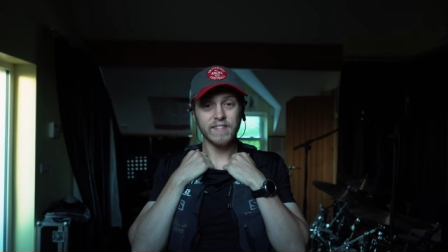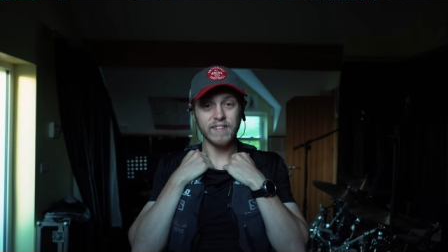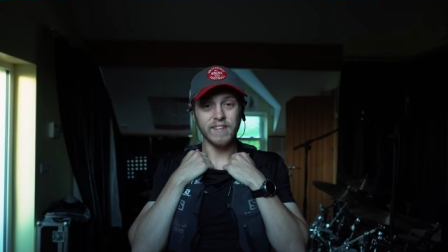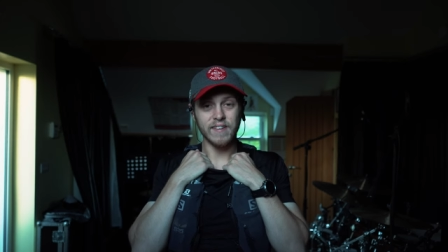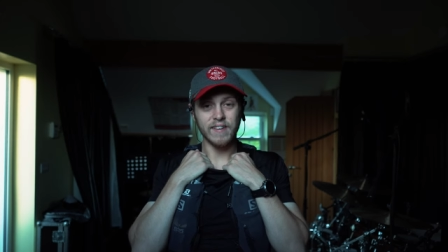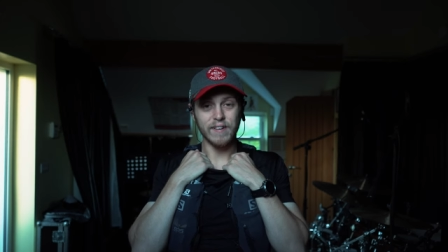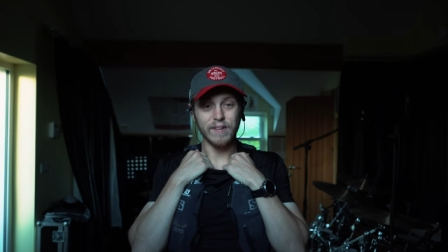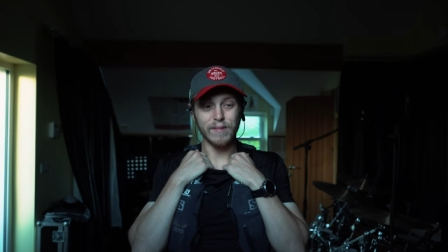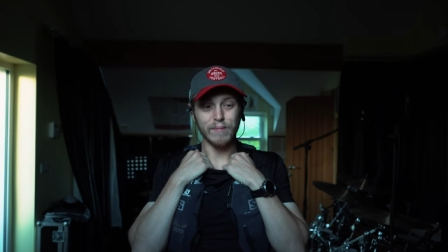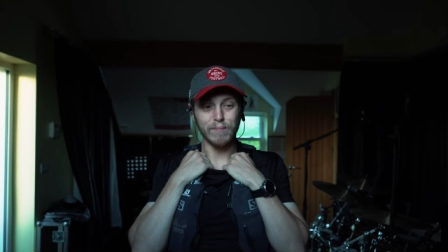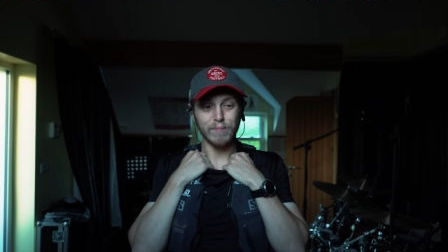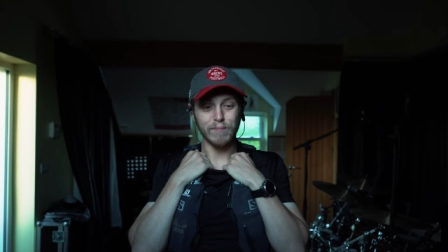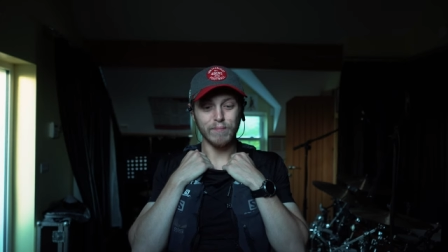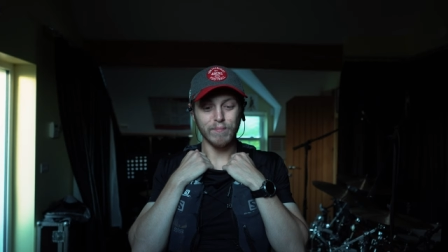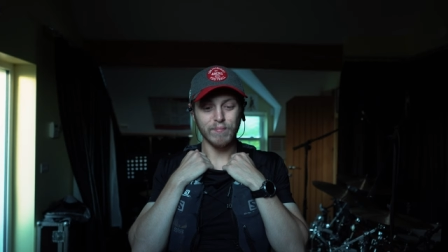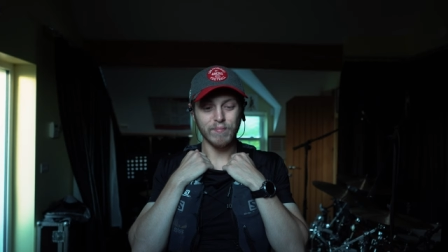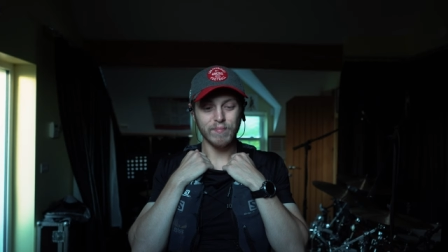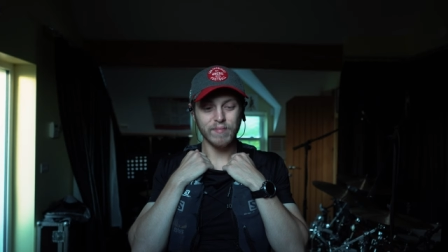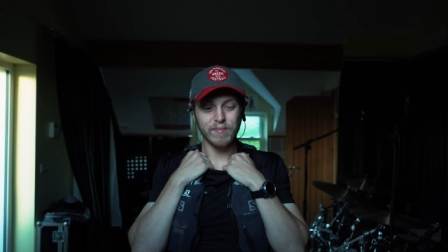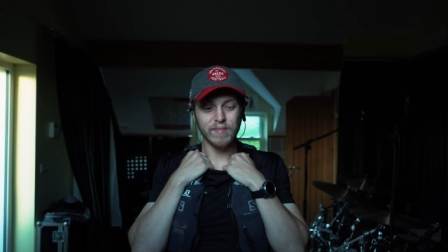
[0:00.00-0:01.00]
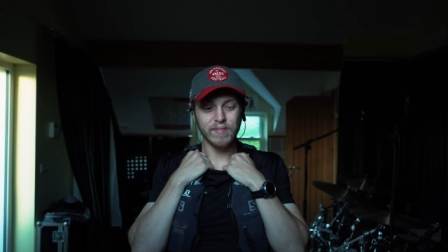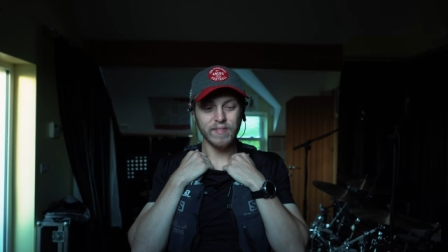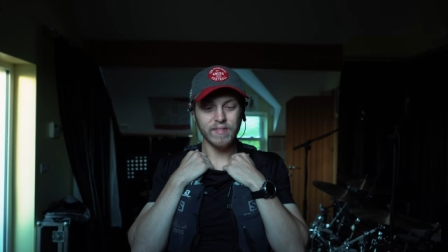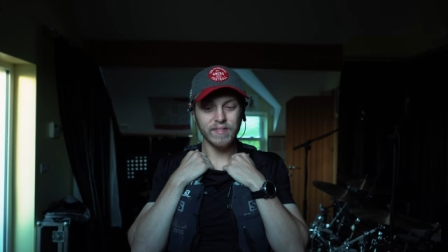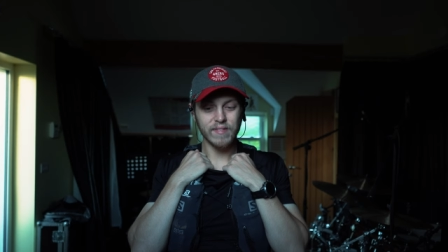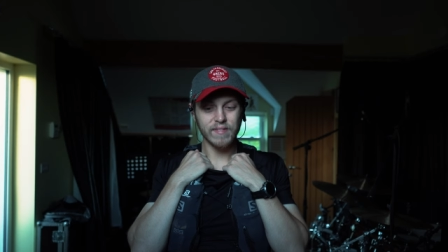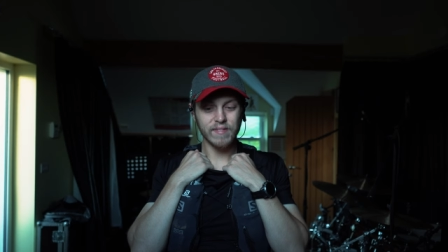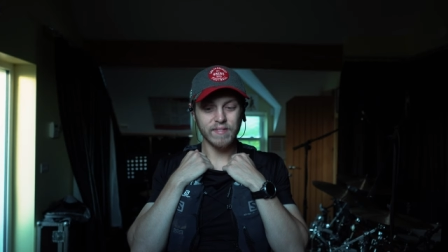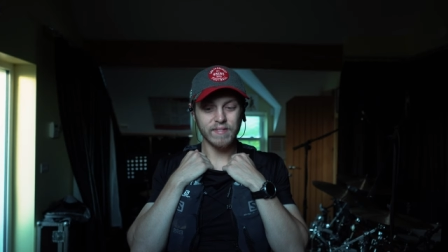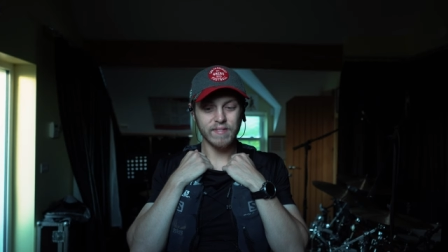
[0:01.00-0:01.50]
Um,
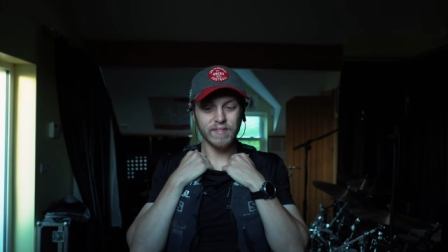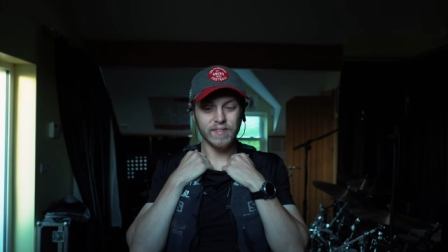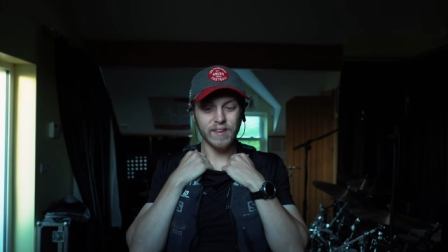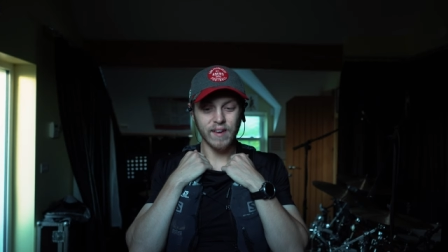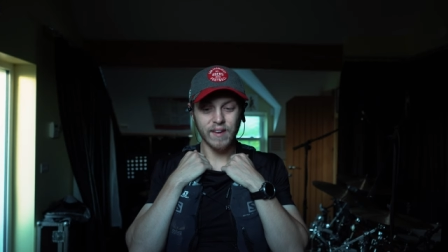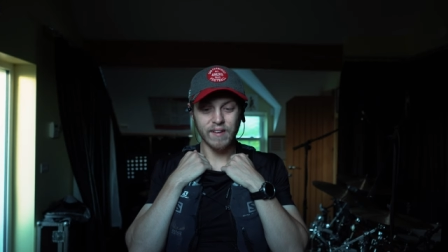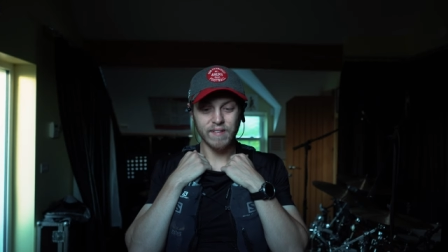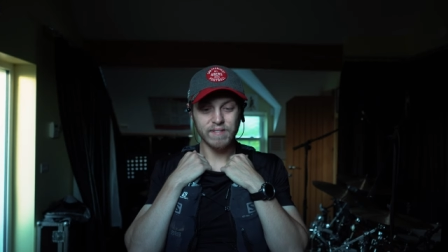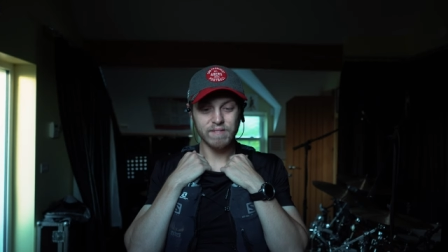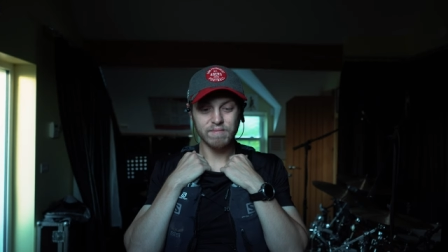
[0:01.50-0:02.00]
yeah,